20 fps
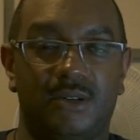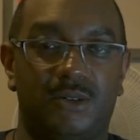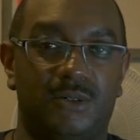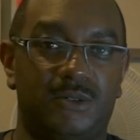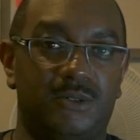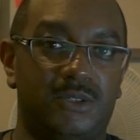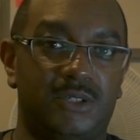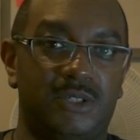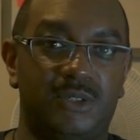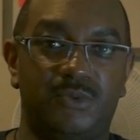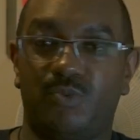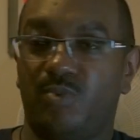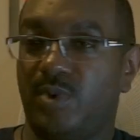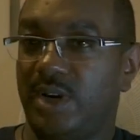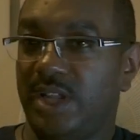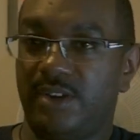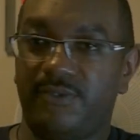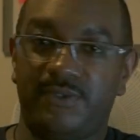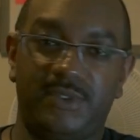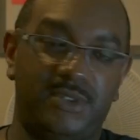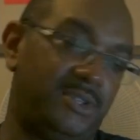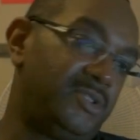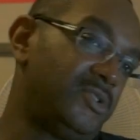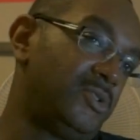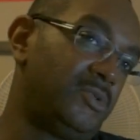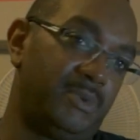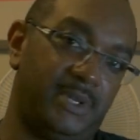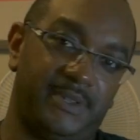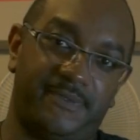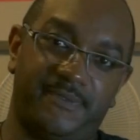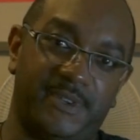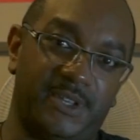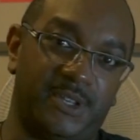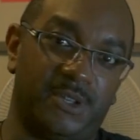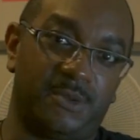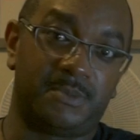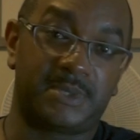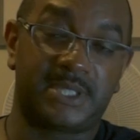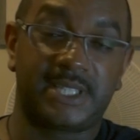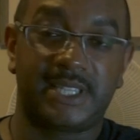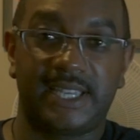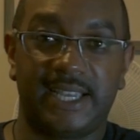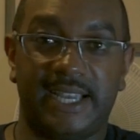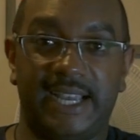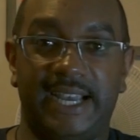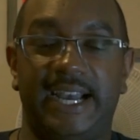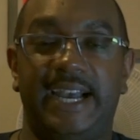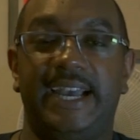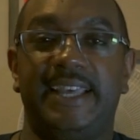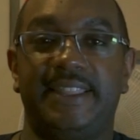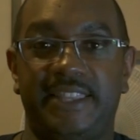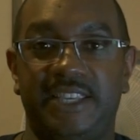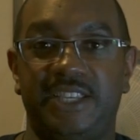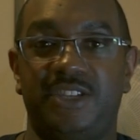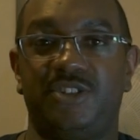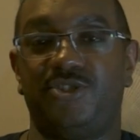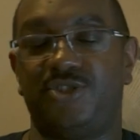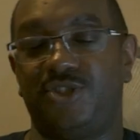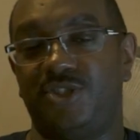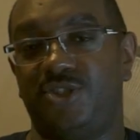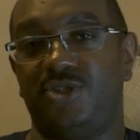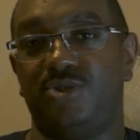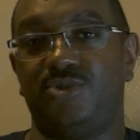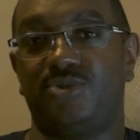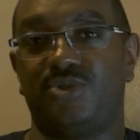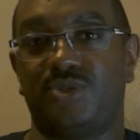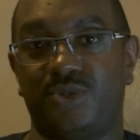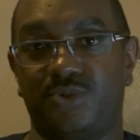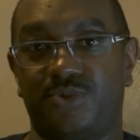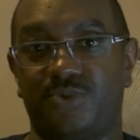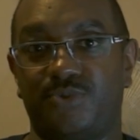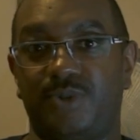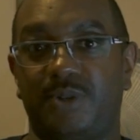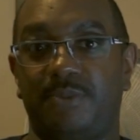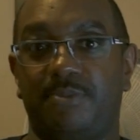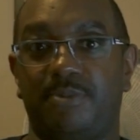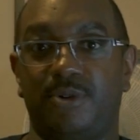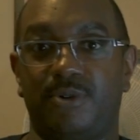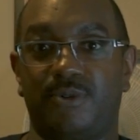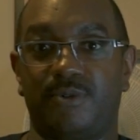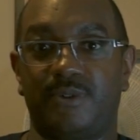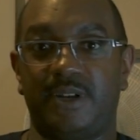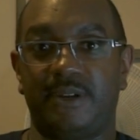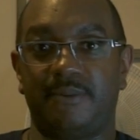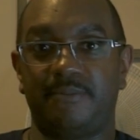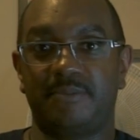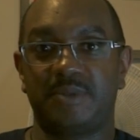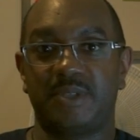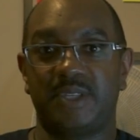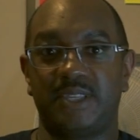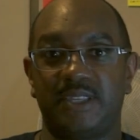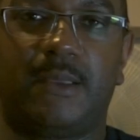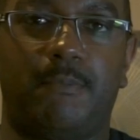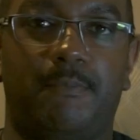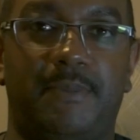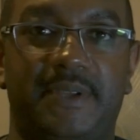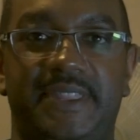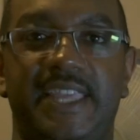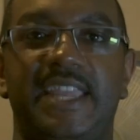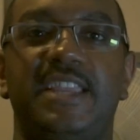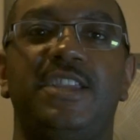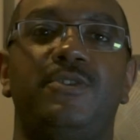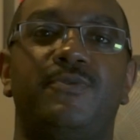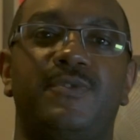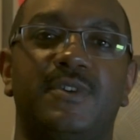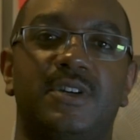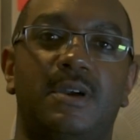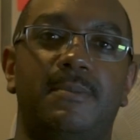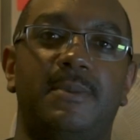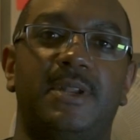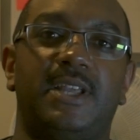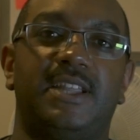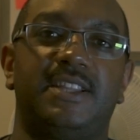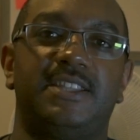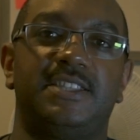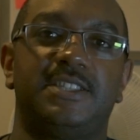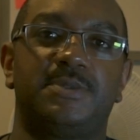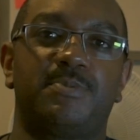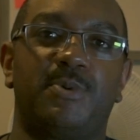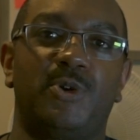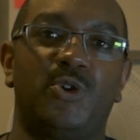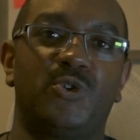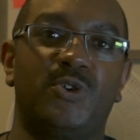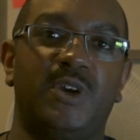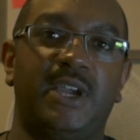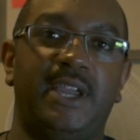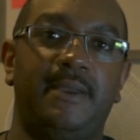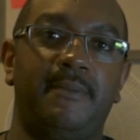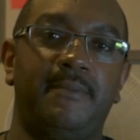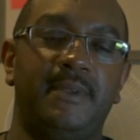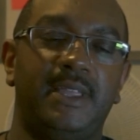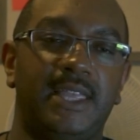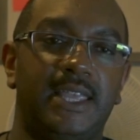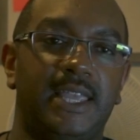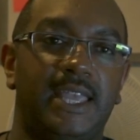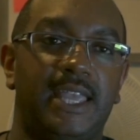or whatever you do with films. I think you should use those 3 programs. But thank you for coming on to this program.